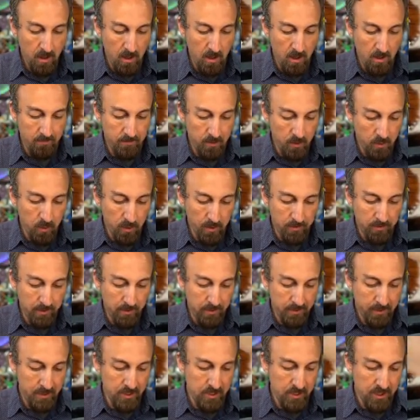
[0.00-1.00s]
you wouldn't be able
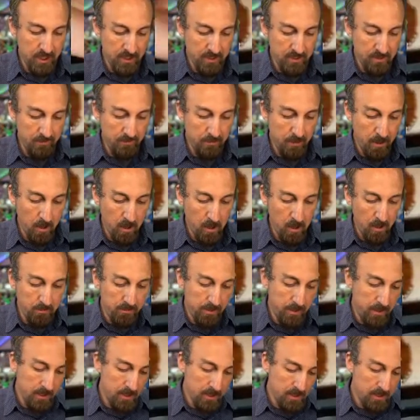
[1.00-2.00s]
to eject the part
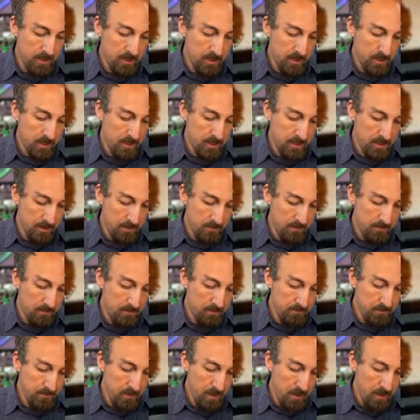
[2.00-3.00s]
because there's
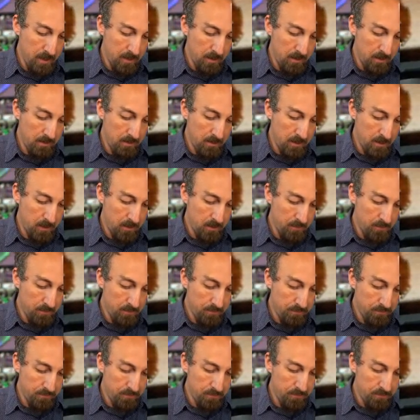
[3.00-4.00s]
you know,
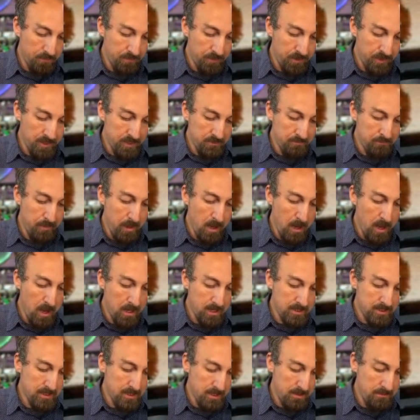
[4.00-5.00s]
this
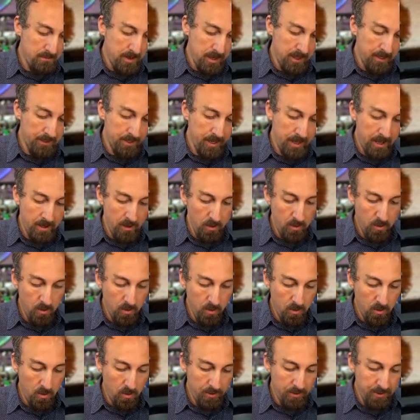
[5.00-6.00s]
boss that made that
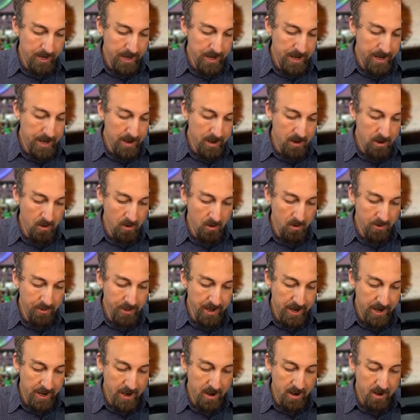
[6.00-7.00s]
hole there or
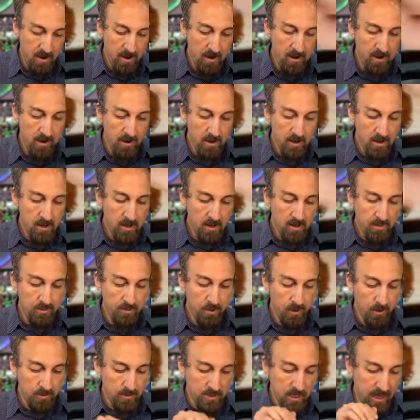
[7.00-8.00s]
there.
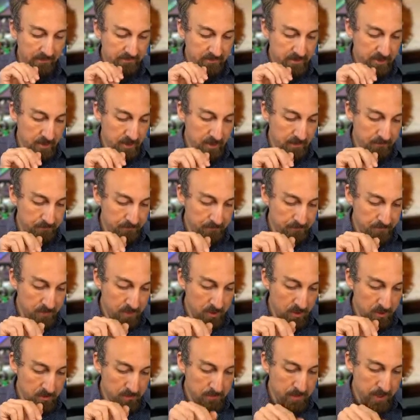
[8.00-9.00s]
Those
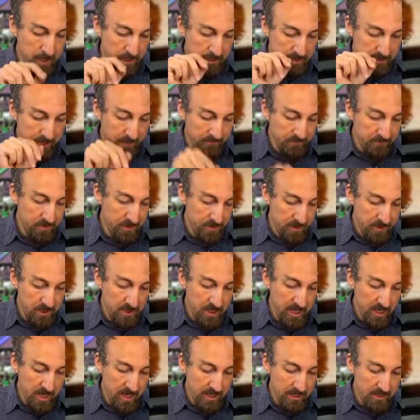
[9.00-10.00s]
pins have to
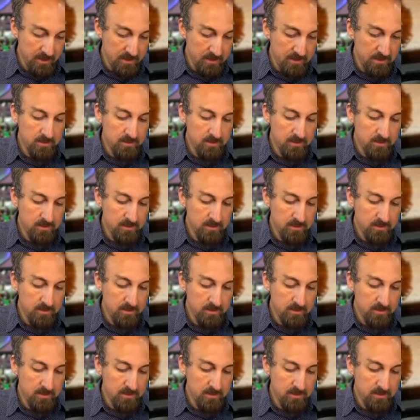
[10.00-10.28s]
inject,